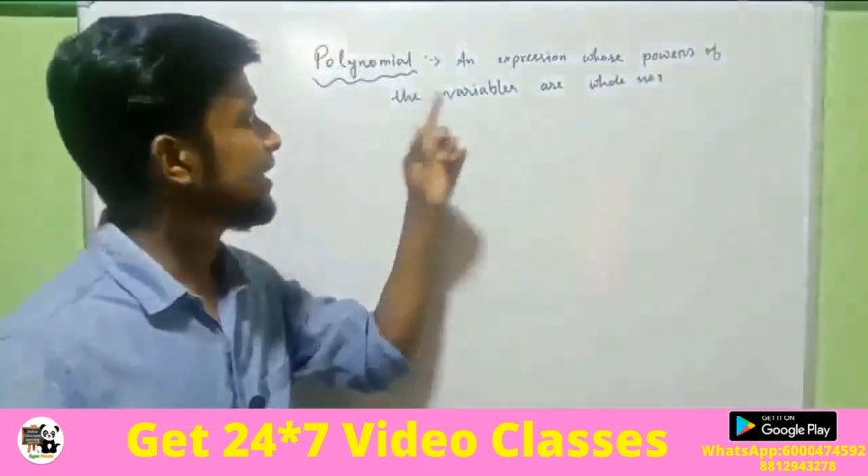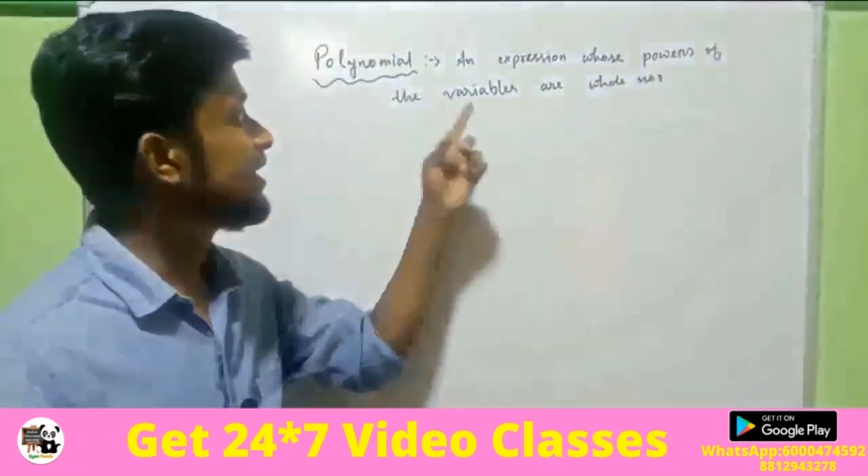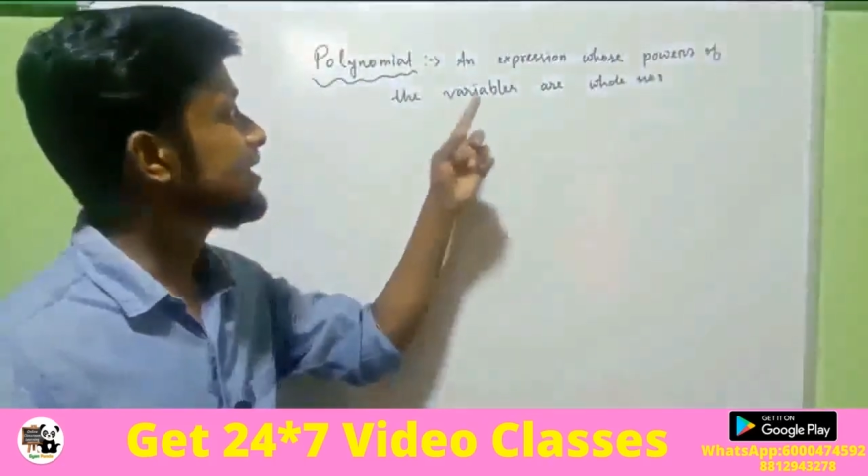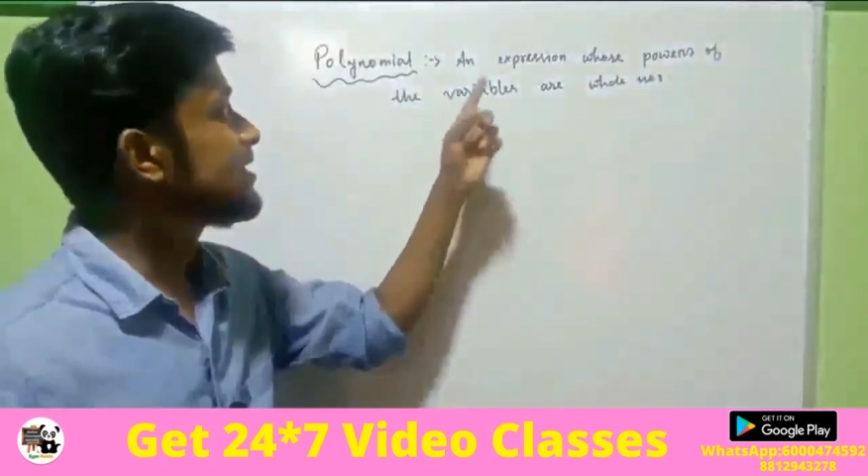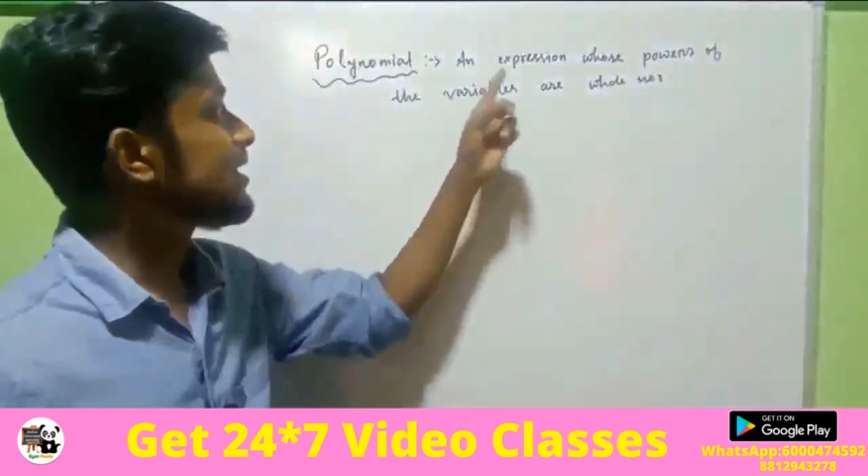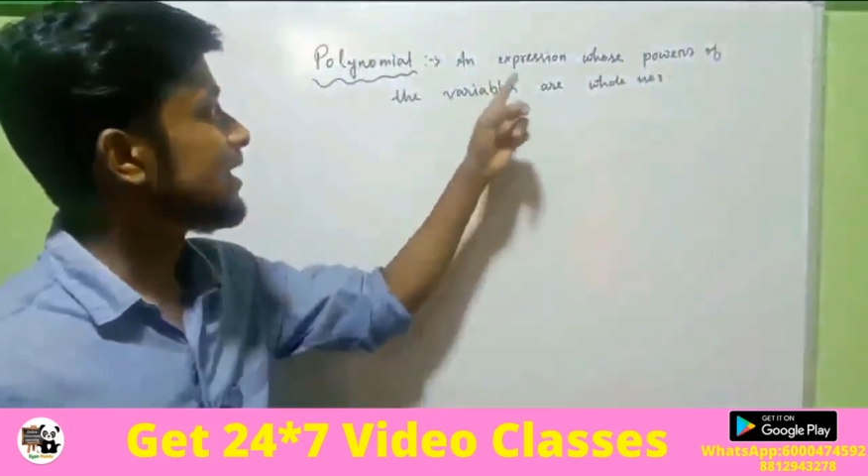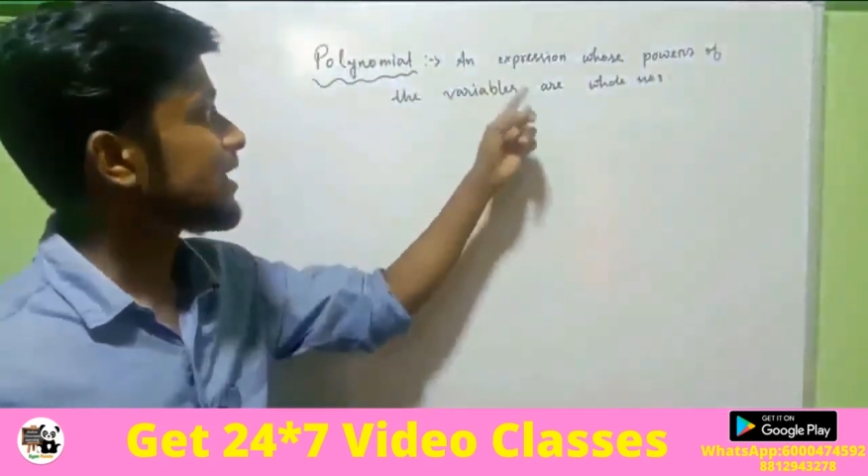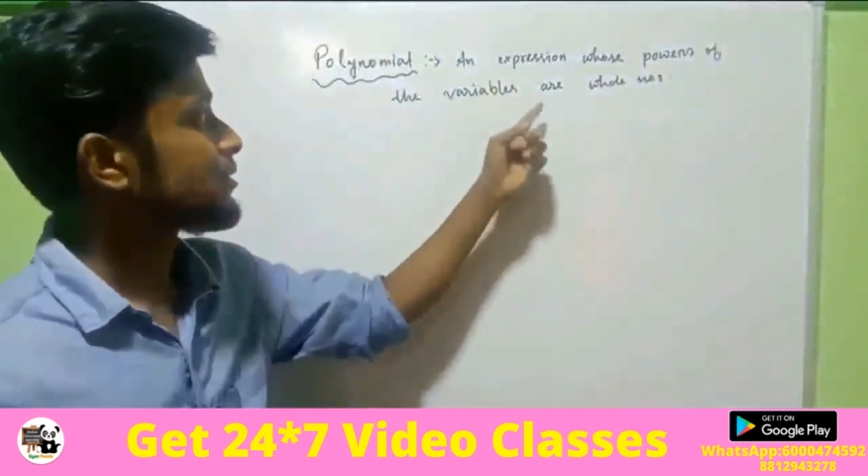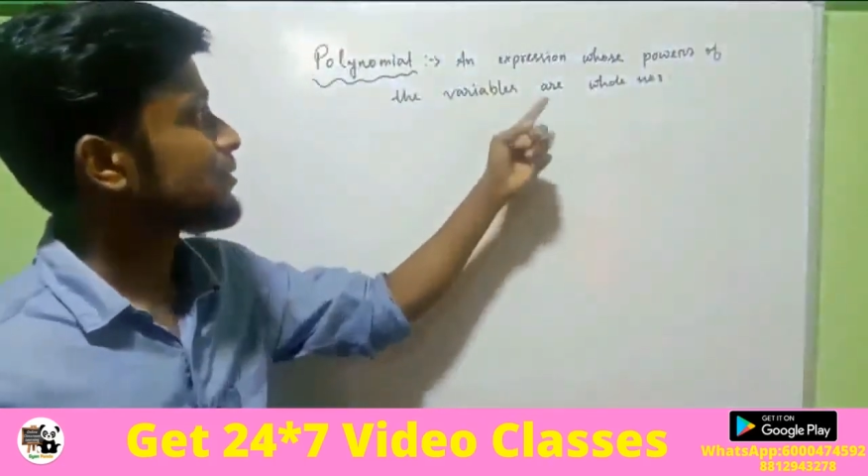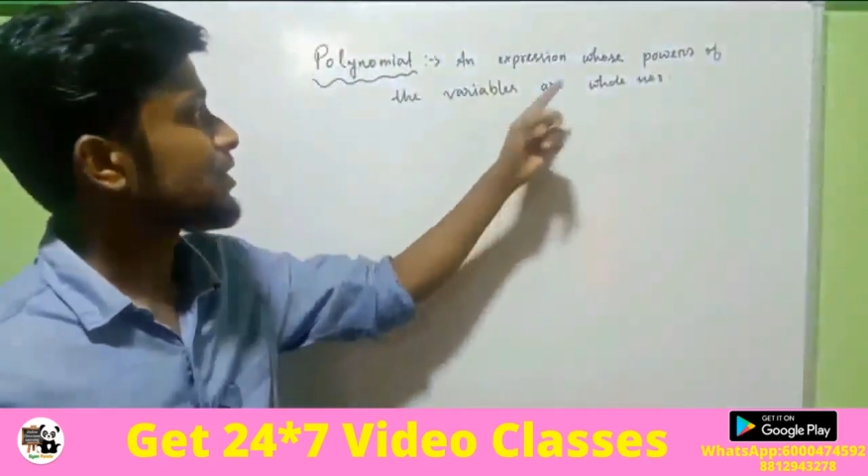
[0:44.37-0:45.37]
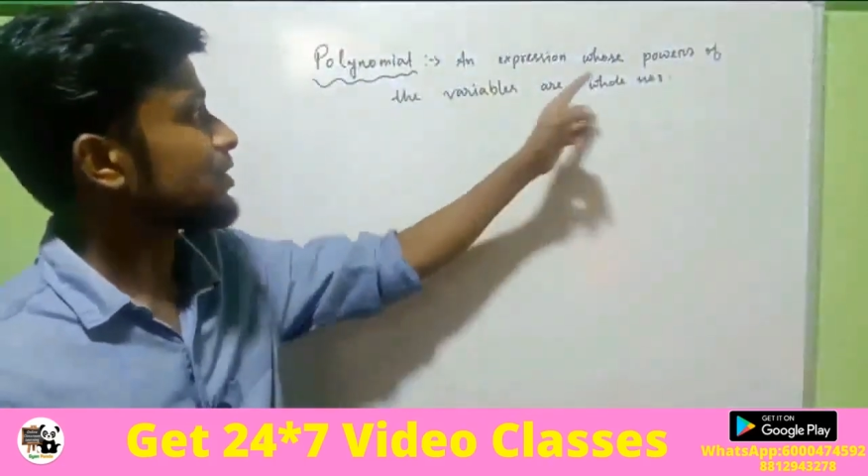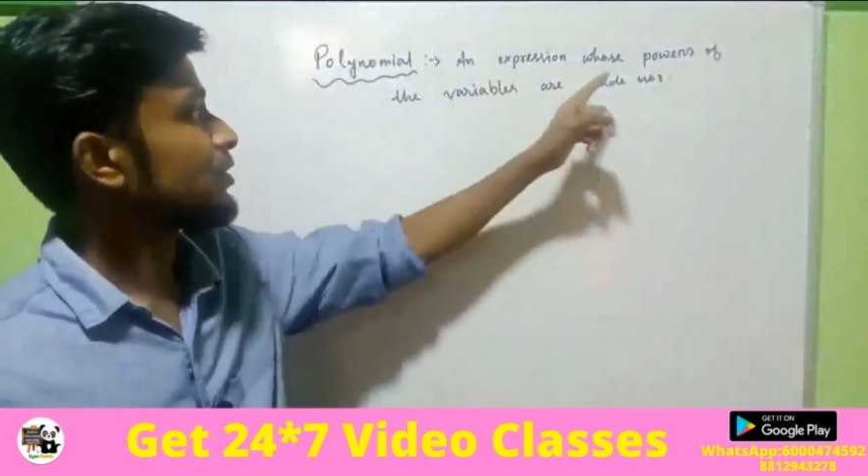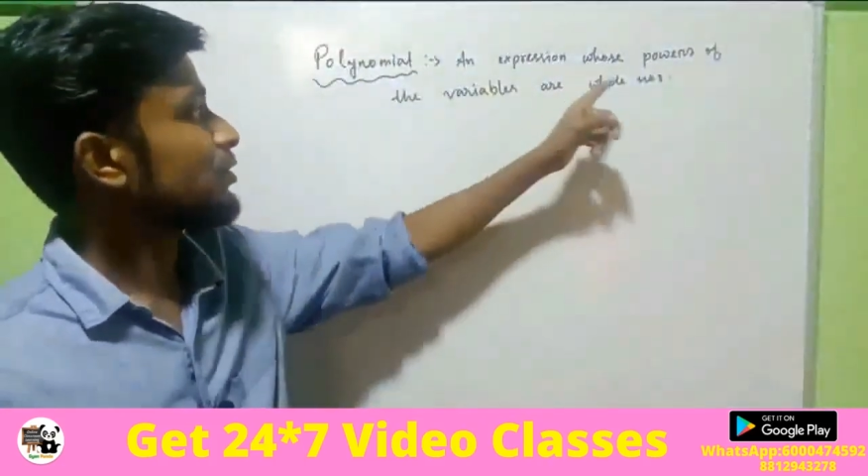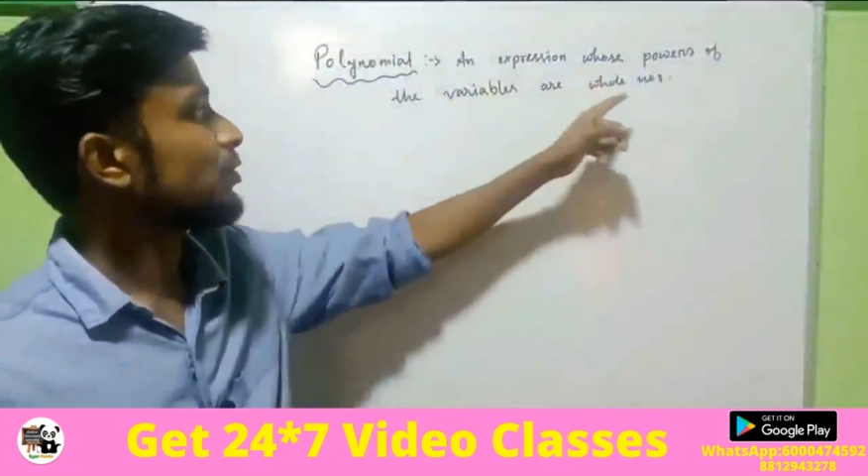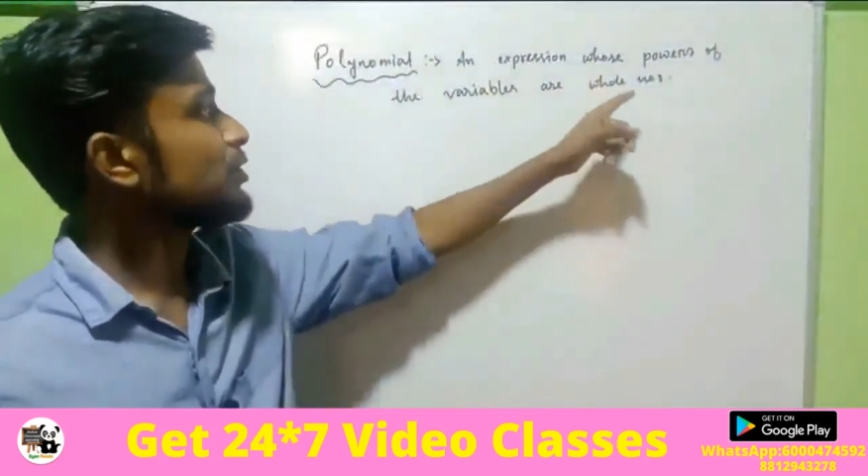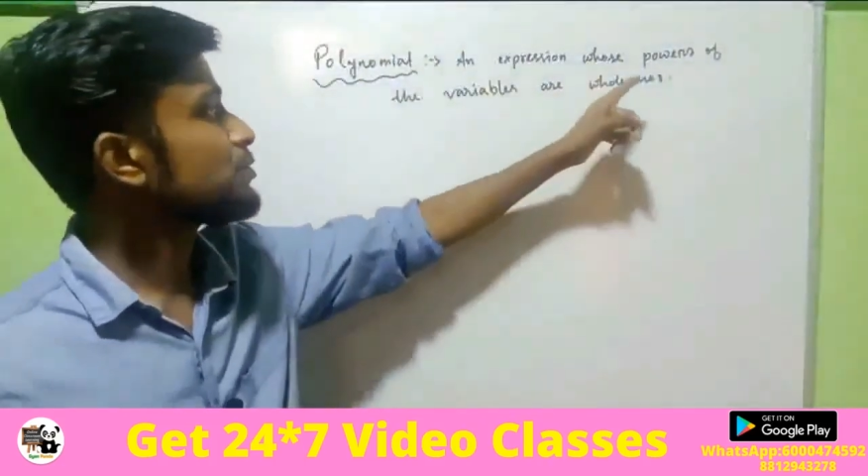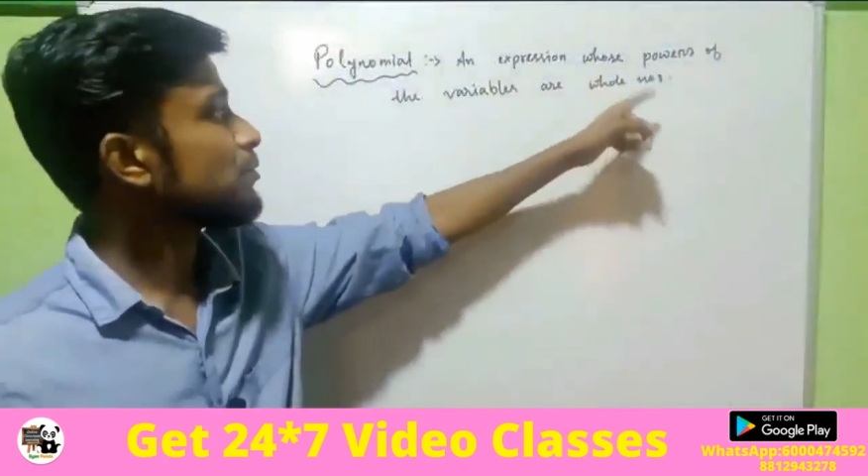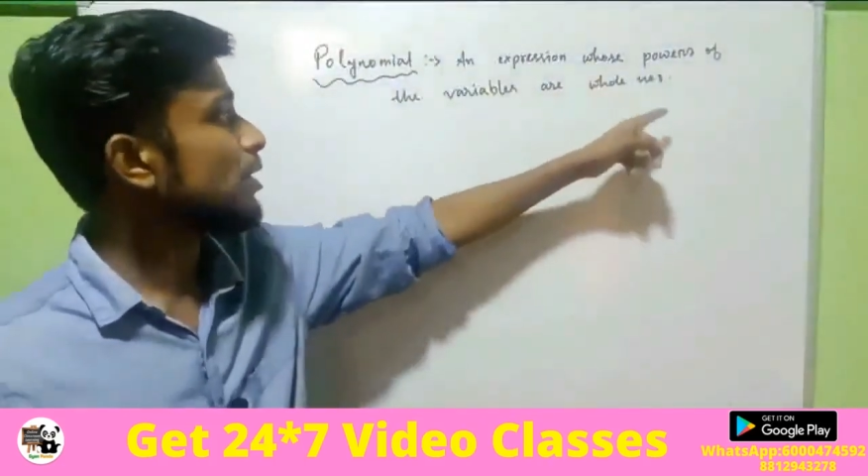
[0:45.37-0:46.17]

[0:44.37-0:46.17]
It is an expression whose